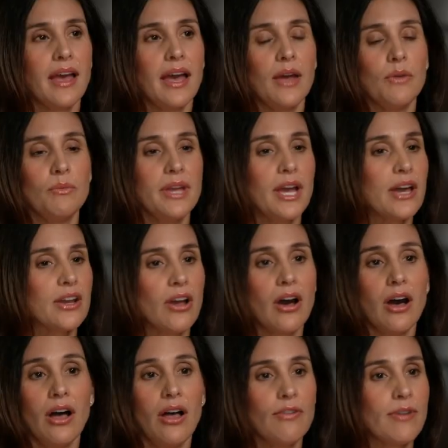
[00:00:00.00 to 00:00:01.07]
and we got a
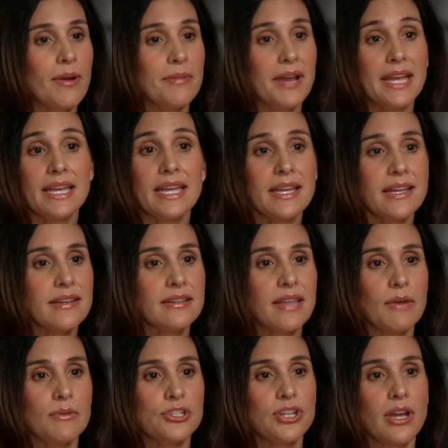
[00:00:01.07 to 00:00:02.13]
call from Nike
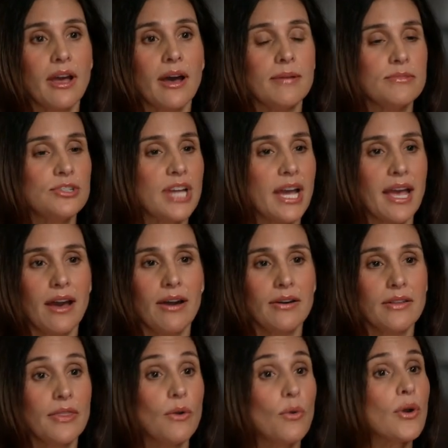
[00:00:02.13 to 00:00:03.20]
that we should come check
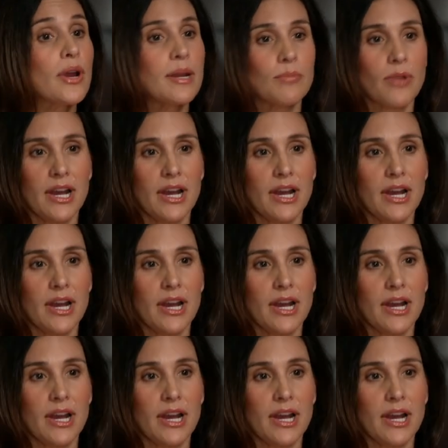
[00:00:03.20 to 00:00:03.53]
out the Oregon